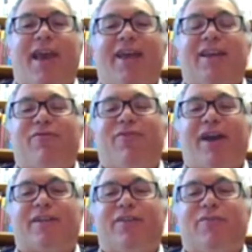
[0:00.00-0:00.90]
And in
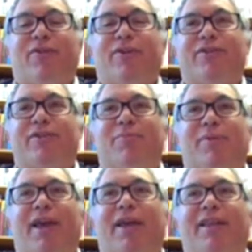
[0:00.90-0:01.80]
fact, the first
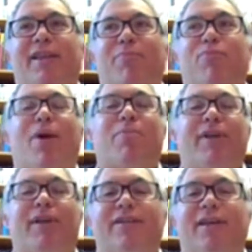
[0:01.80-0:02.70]
play that he
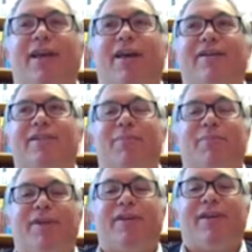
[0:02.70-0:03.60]
properly
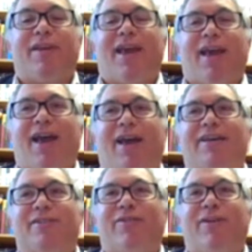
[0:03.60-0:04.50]
attempted
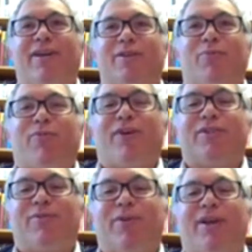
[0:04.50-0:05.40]
during his
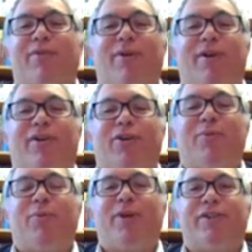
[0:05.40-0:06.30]
professional writing career,
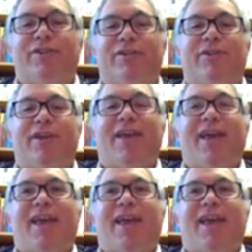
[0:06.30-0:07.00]
Human Wishes,